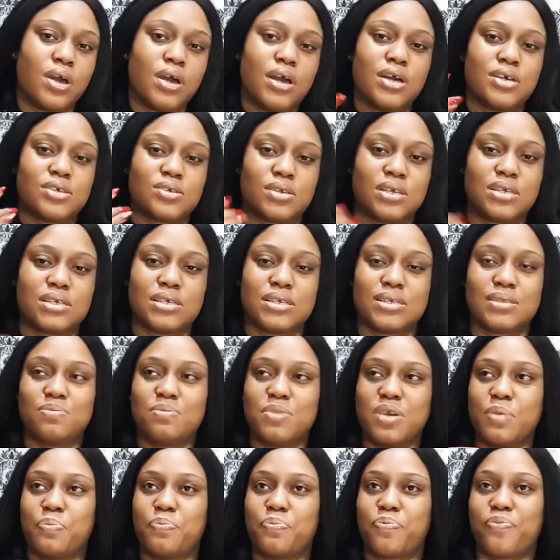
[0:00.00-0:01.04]
So this is
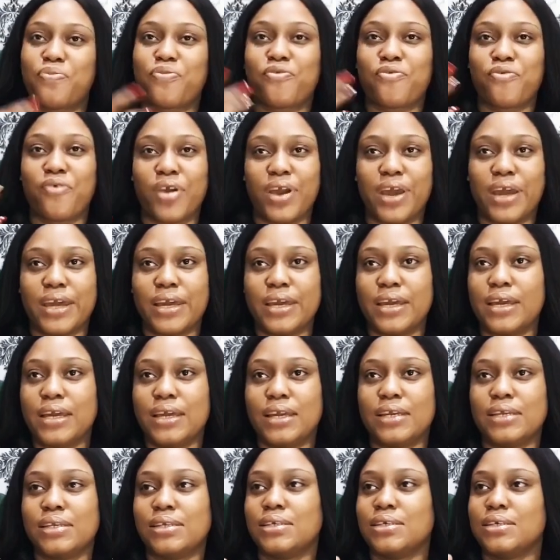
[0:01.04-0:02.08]
me
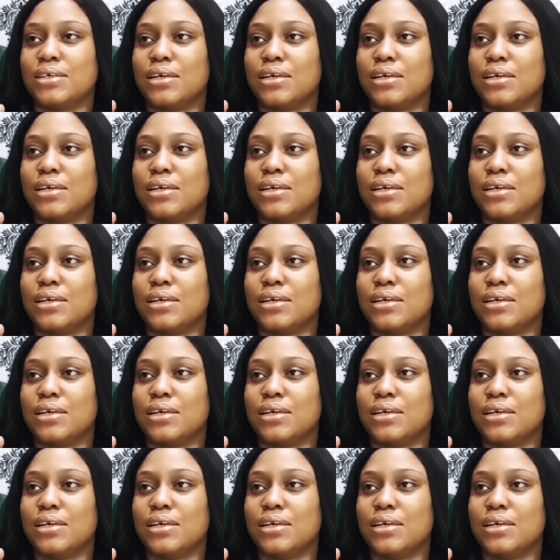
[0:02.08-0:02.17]
praying